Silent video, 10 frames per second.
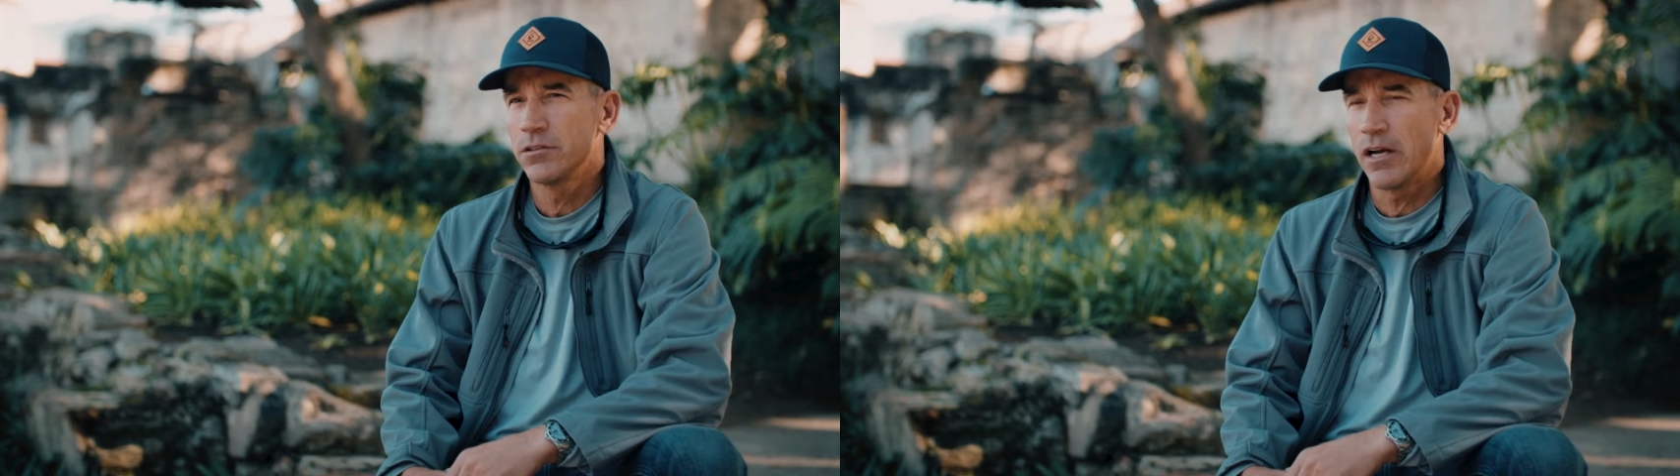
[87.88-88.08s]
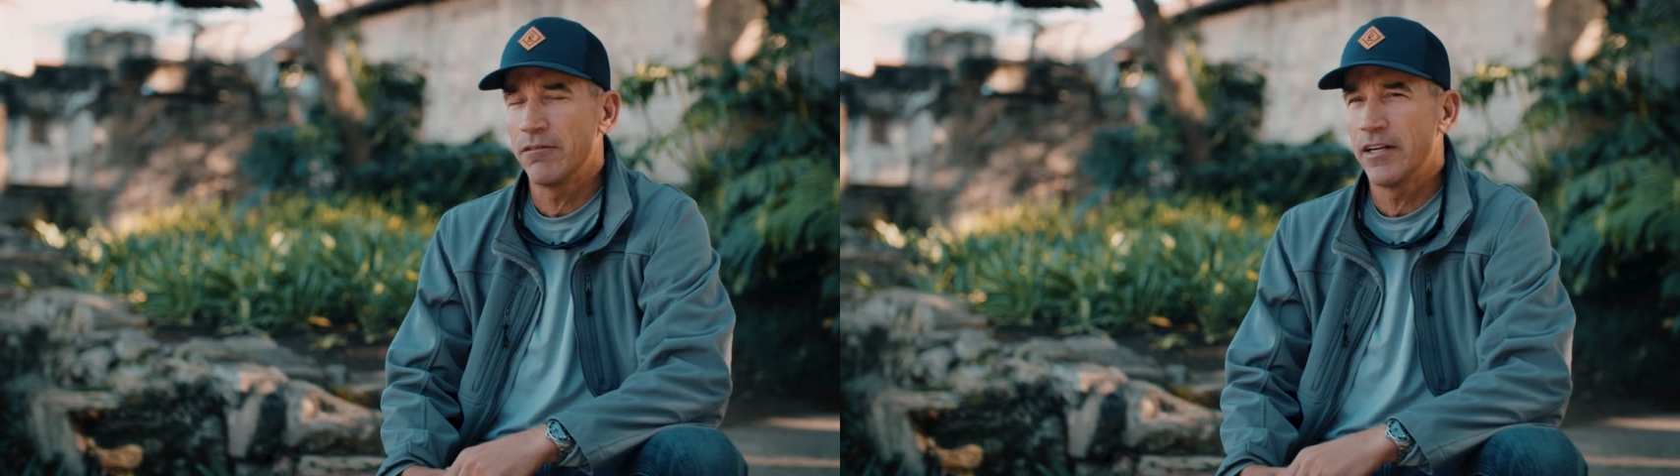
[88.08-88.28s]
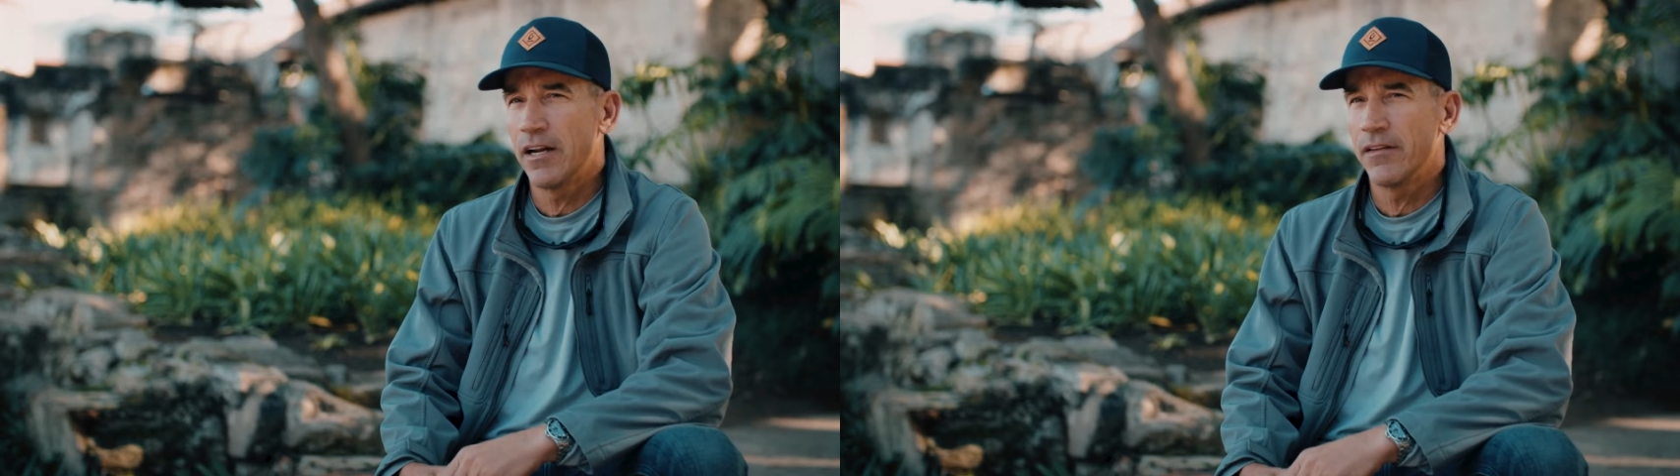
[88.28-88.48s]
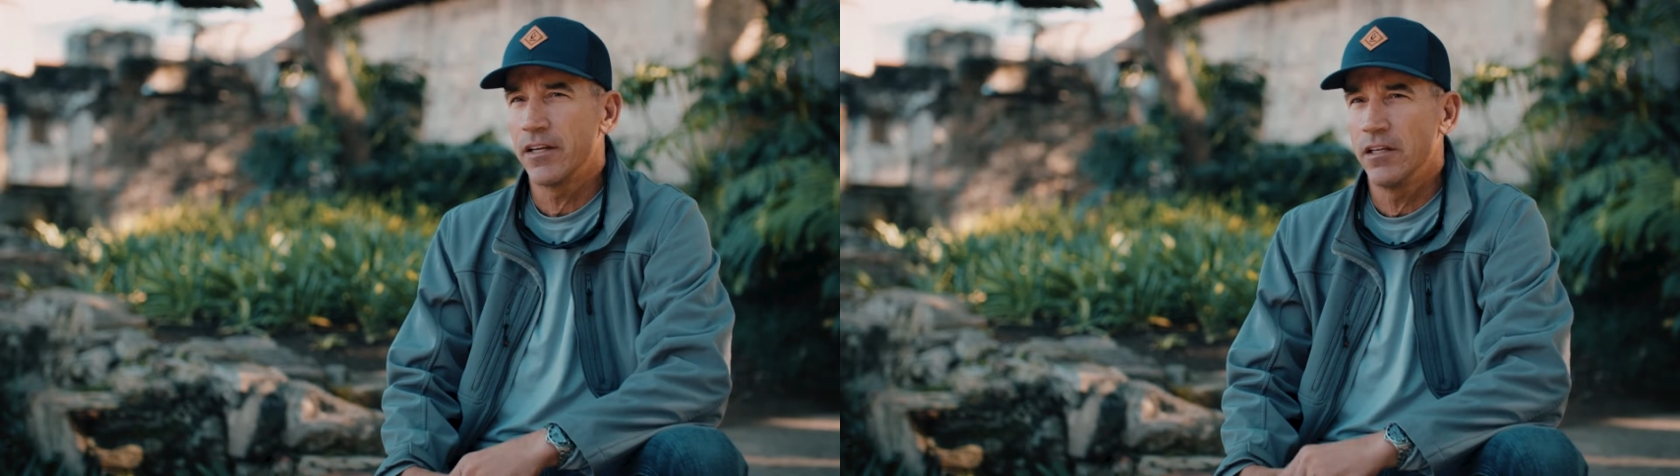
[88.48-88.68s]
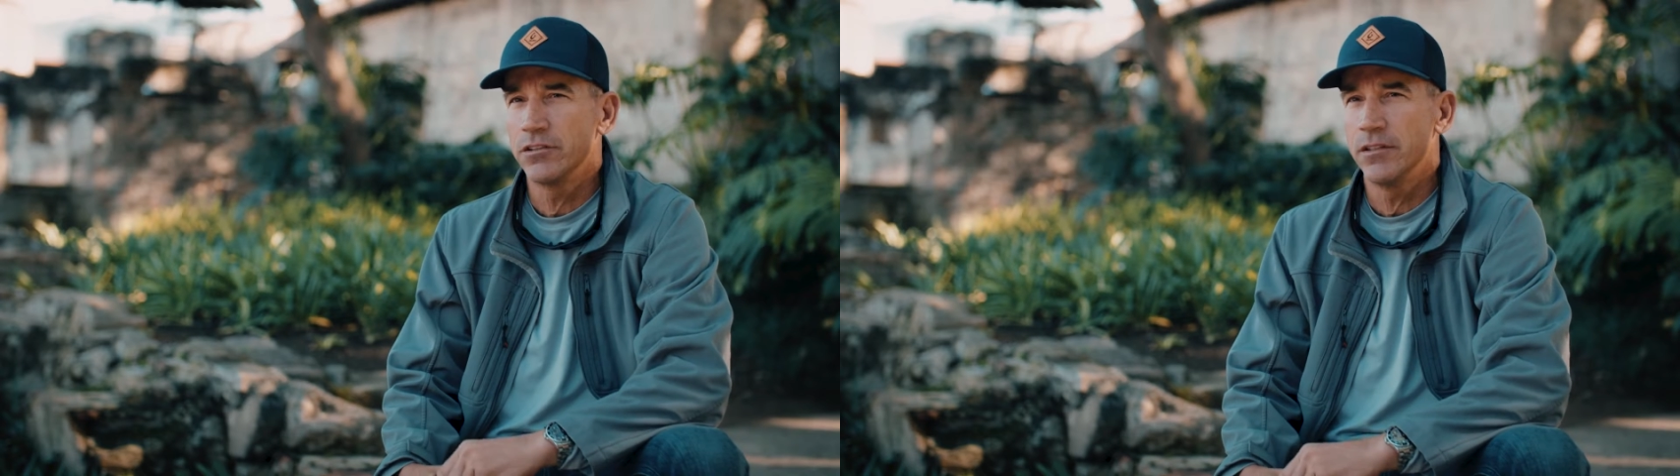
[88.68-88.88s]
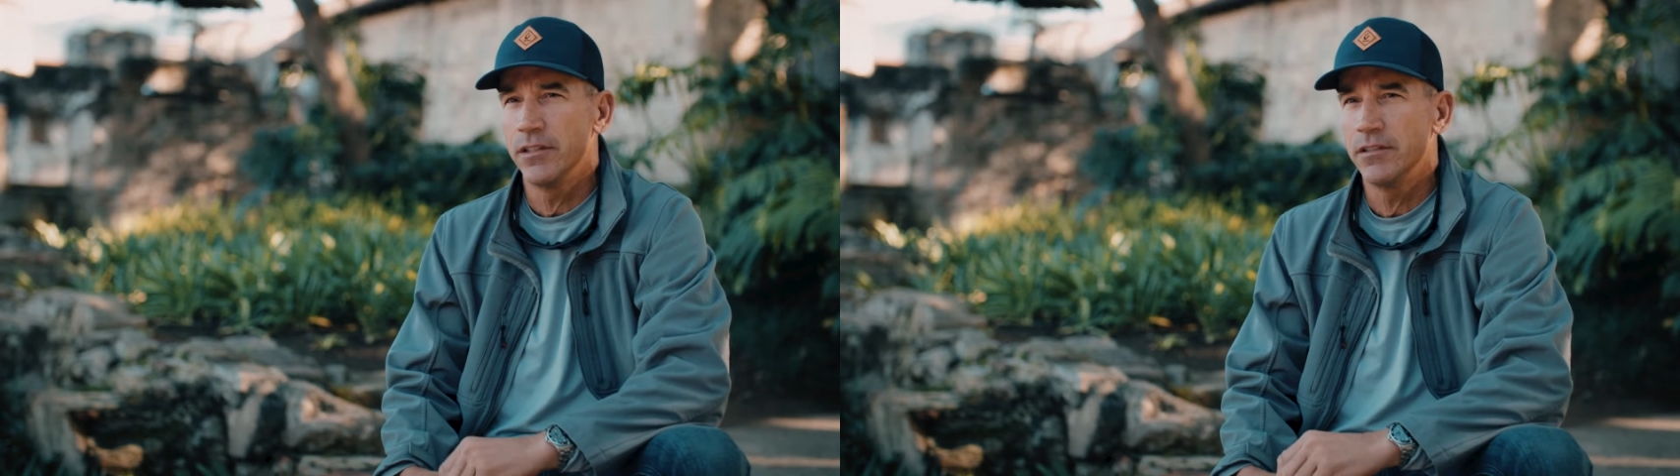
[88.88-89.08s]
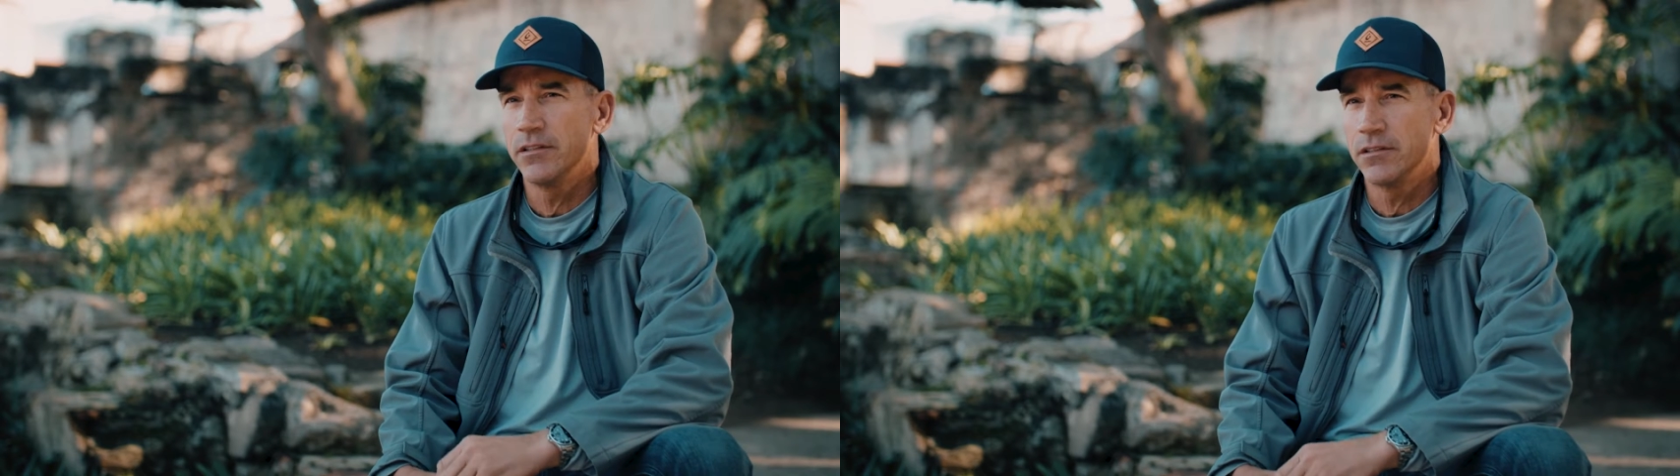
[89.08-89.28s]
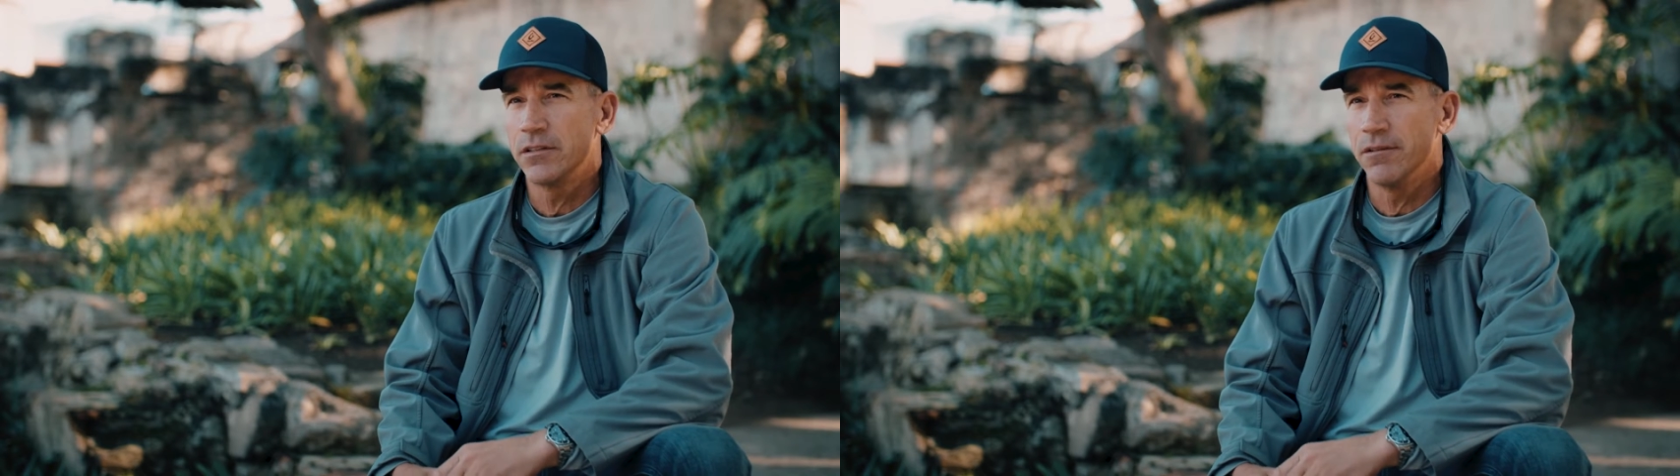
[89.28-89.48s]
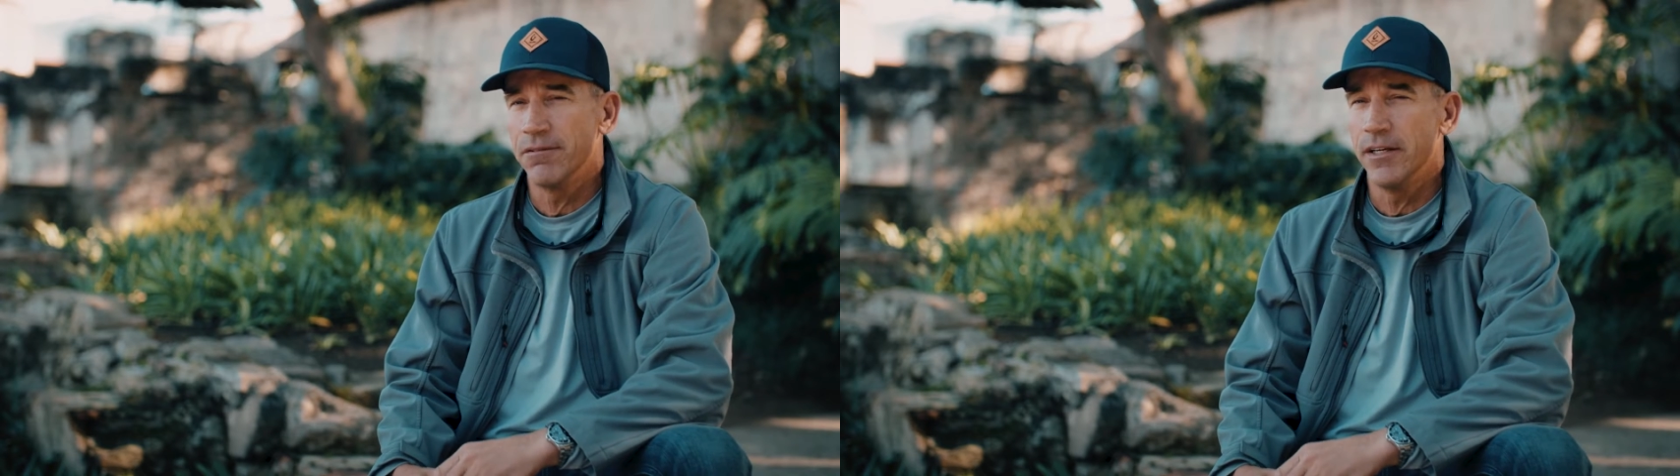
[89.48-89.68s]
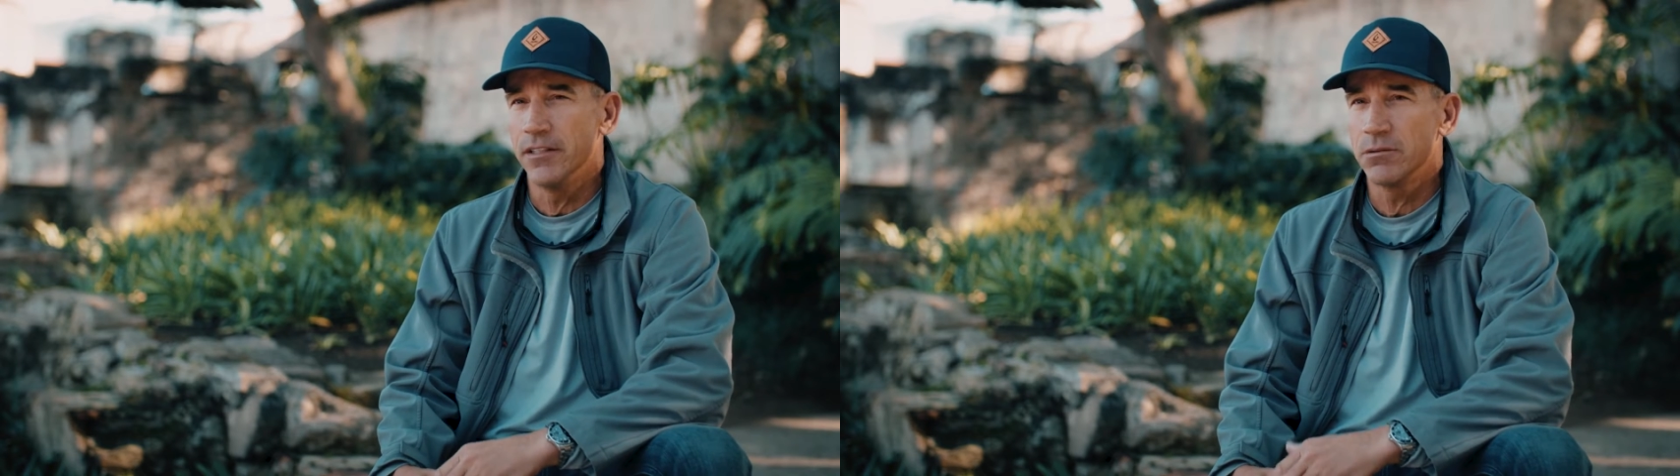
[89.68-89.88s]
traveling out of the country to
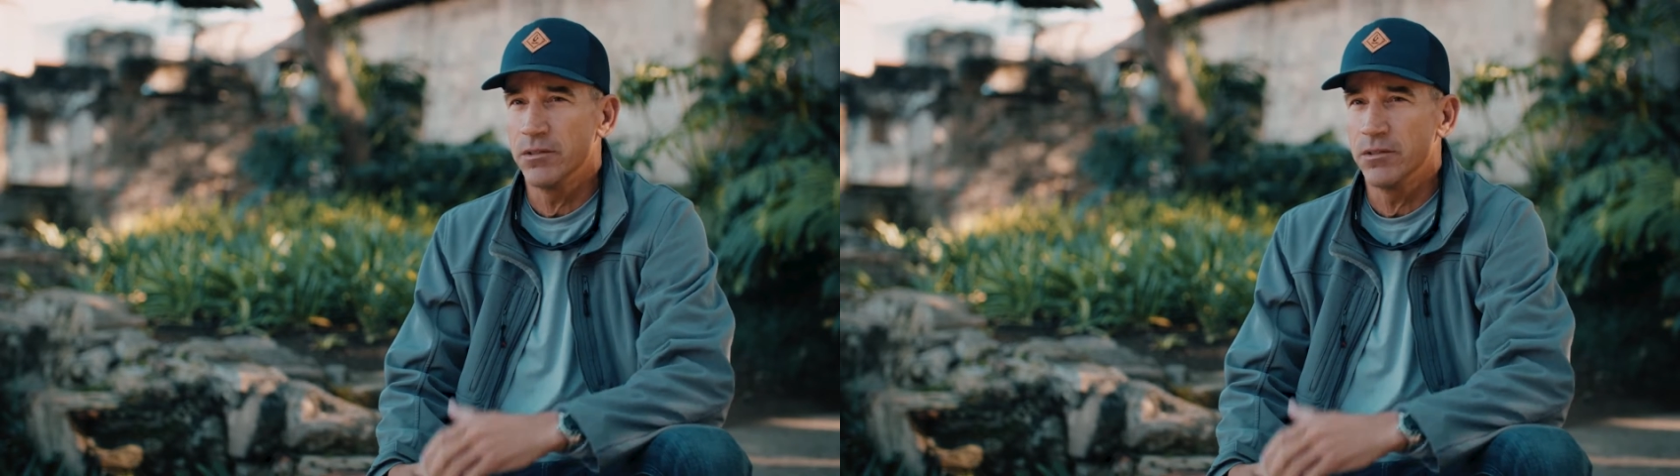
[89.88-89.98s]
fish.